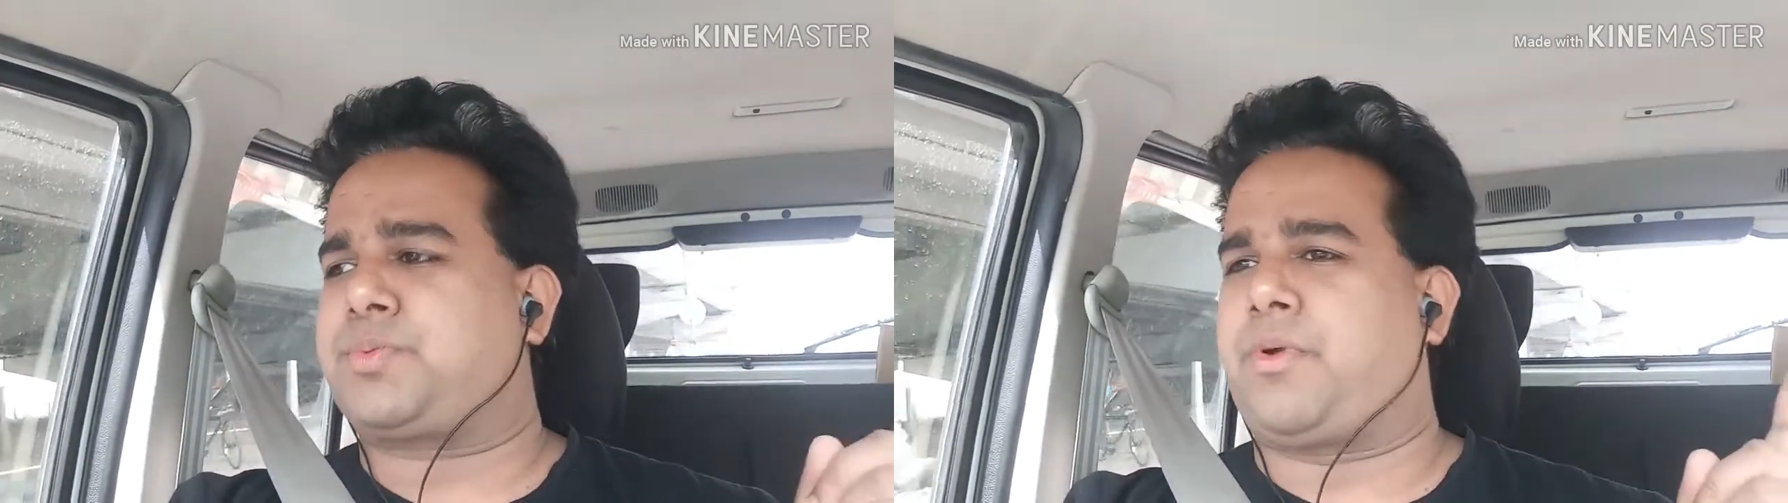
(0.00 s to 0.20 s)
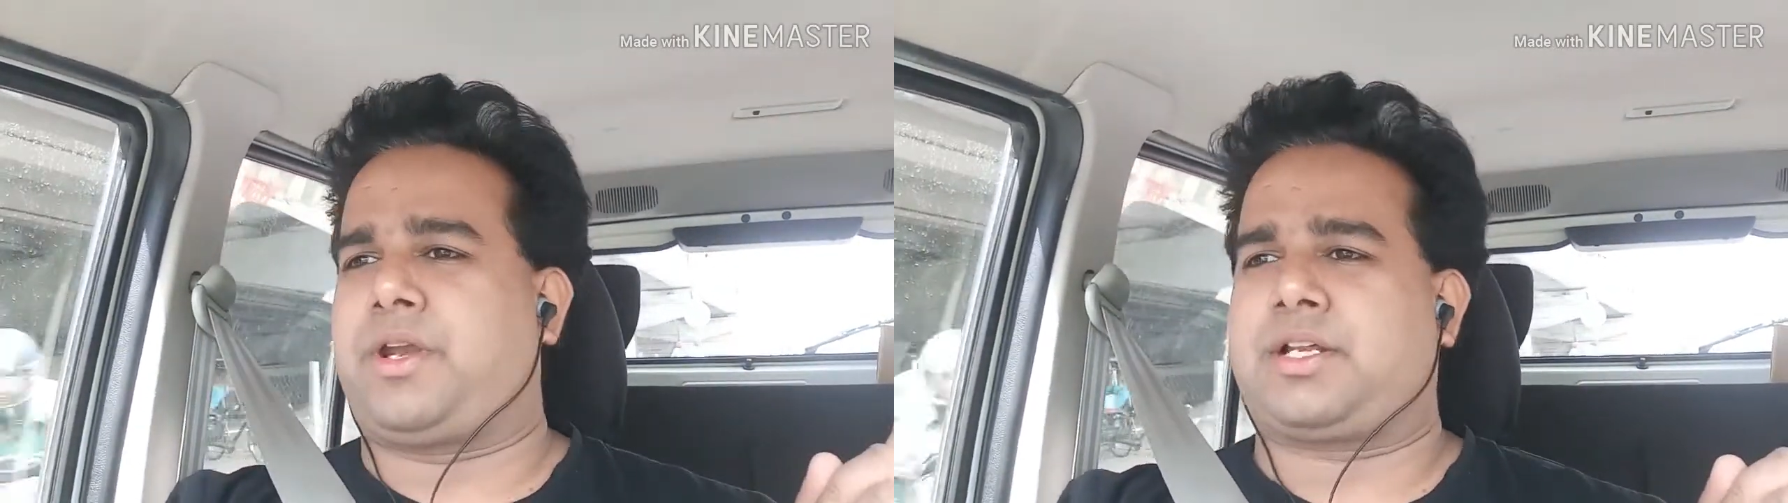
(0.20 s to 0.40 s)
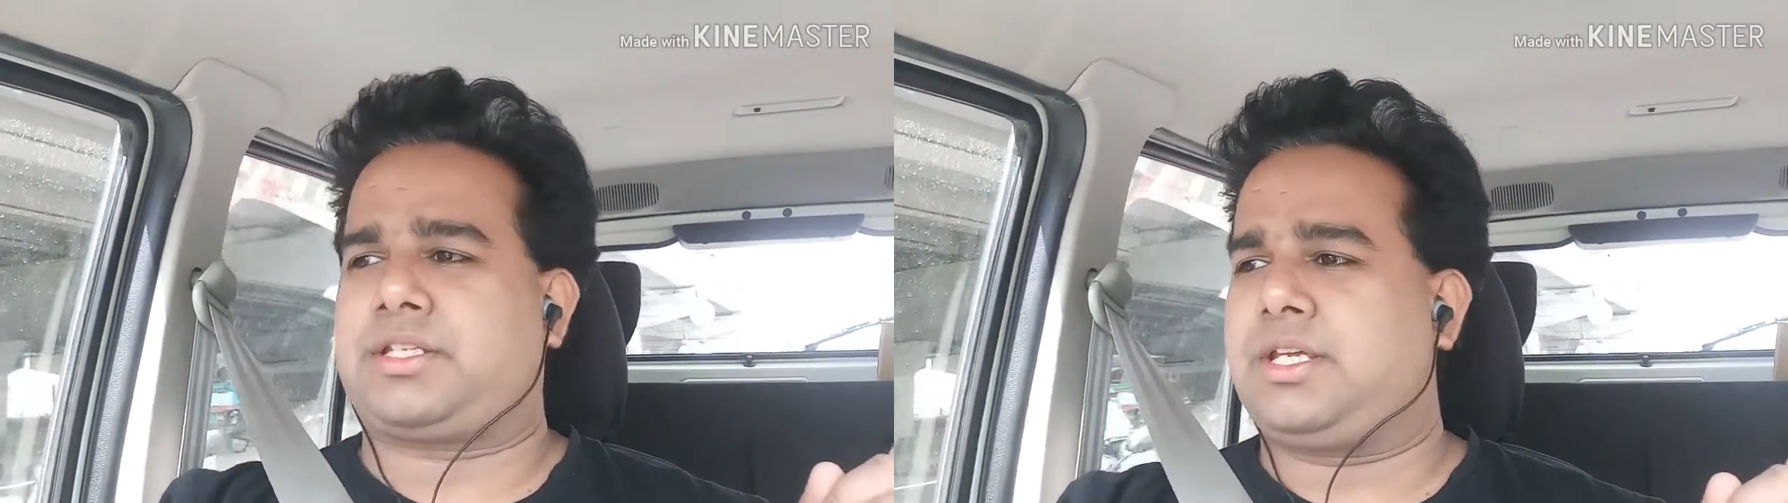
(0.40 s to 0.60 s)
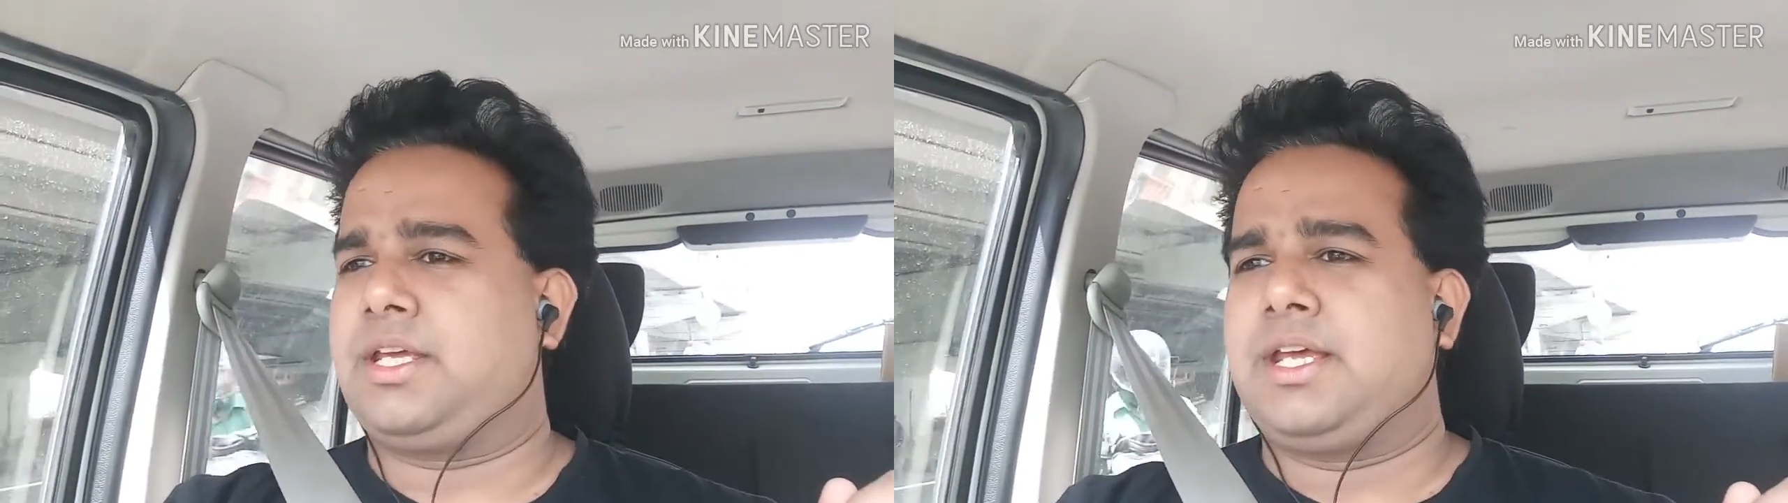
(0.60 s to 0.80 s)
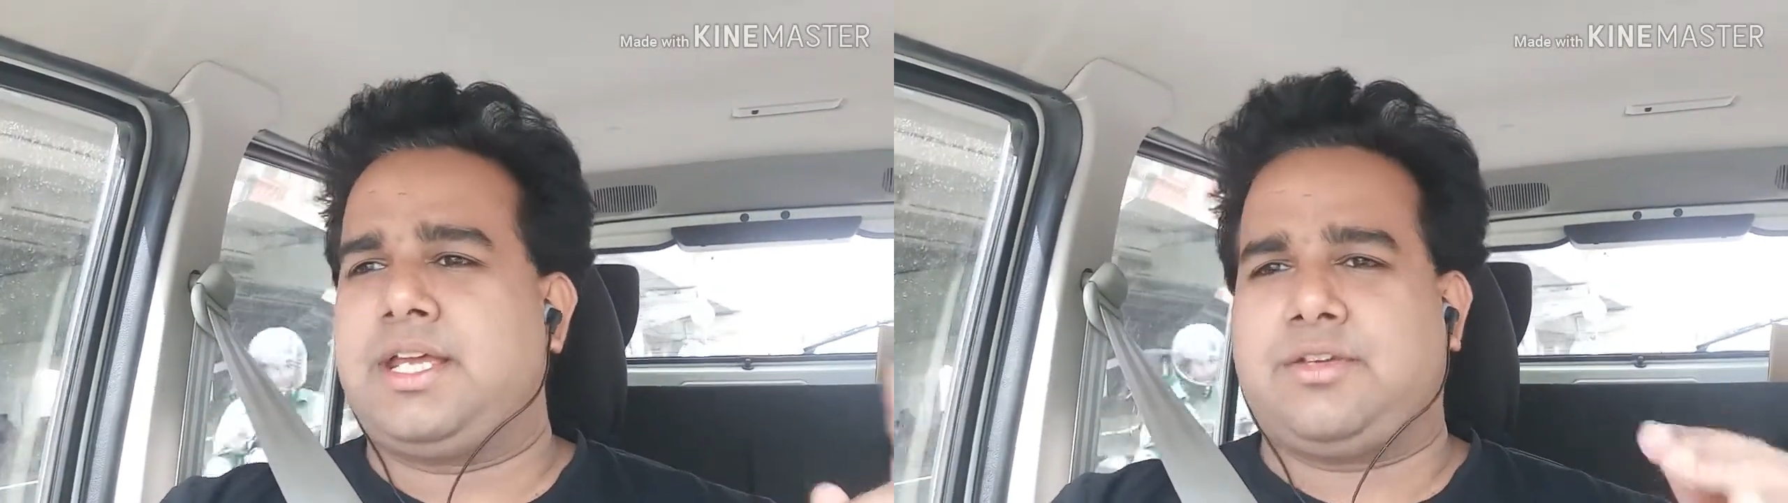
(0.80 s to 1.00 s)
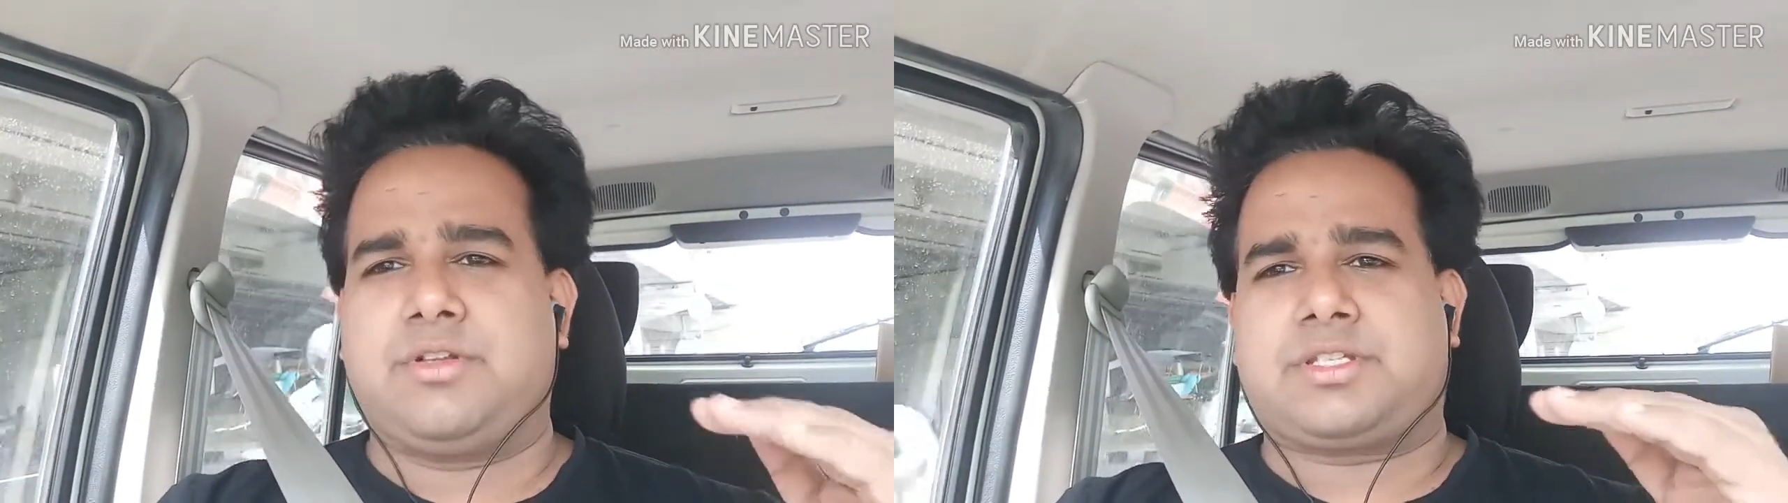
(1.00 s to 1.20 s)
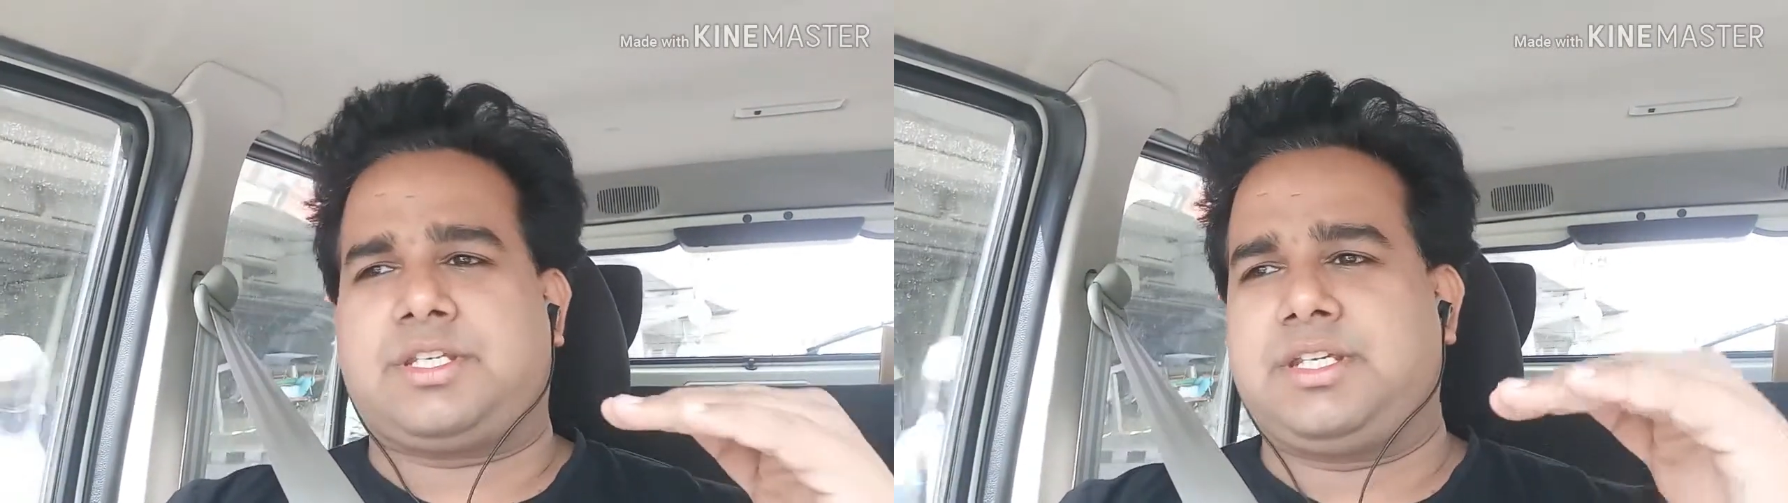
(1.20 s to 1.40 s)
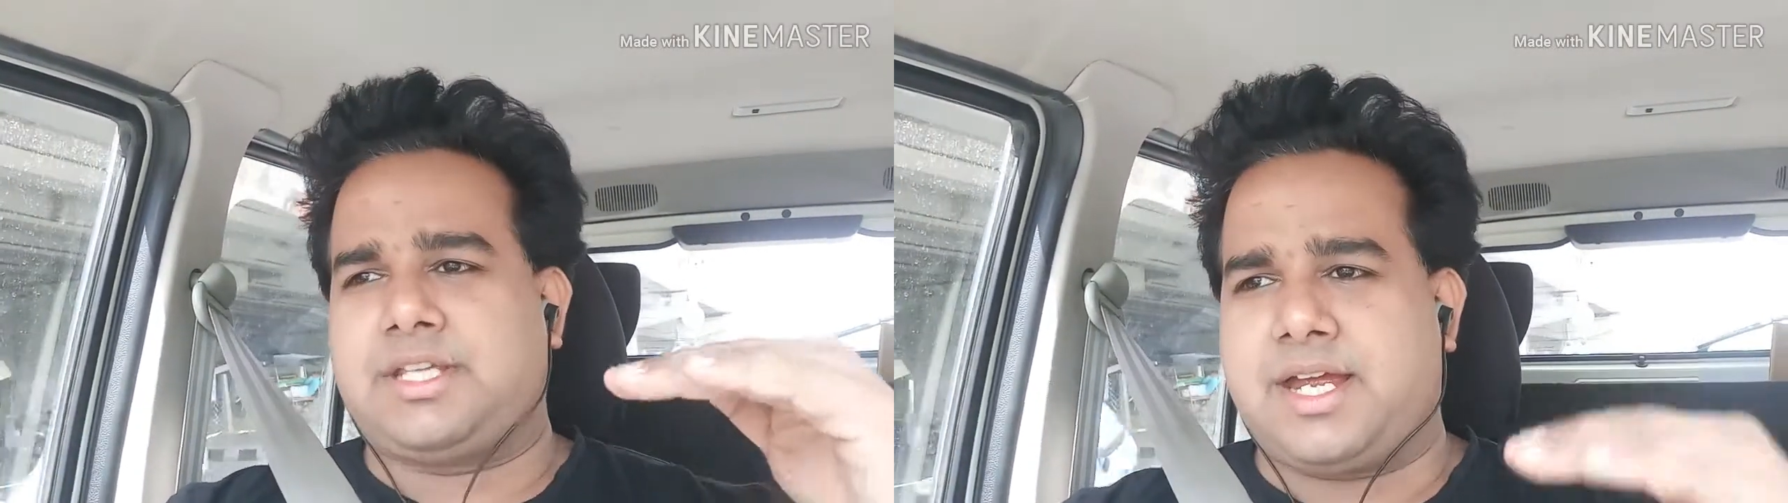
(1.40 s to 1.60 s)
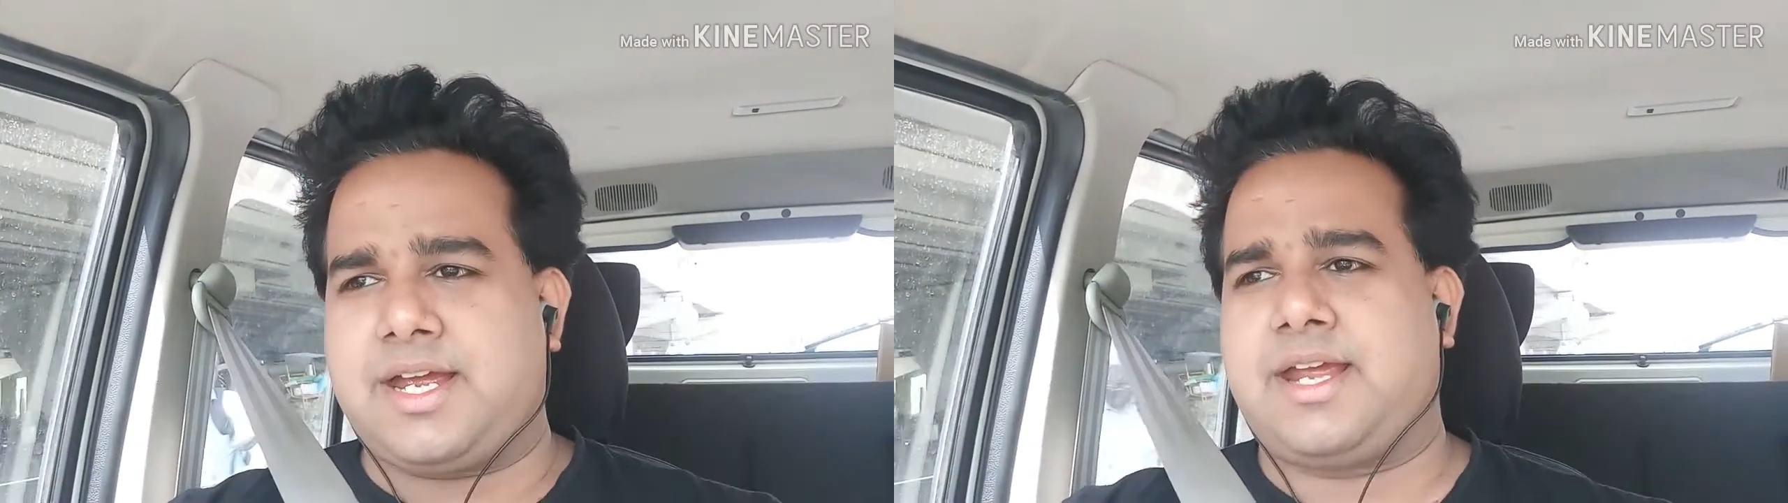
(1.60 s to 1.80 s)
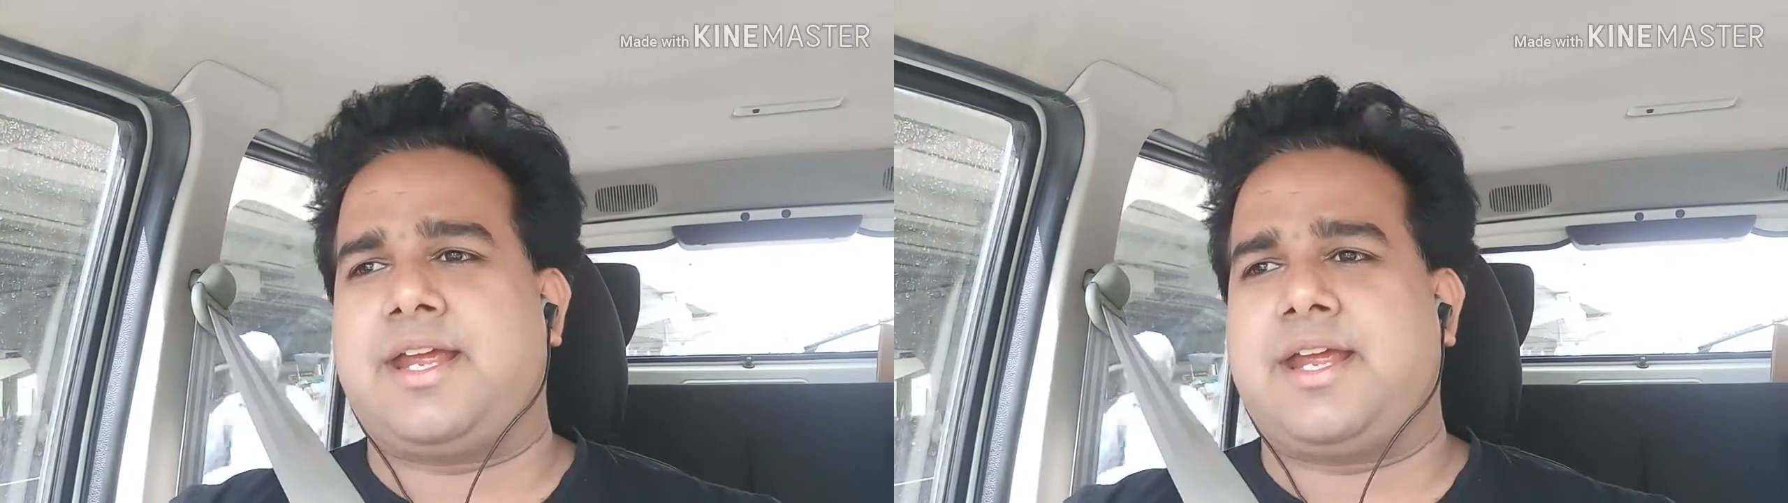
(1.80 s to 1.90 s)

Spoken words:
product, you will see the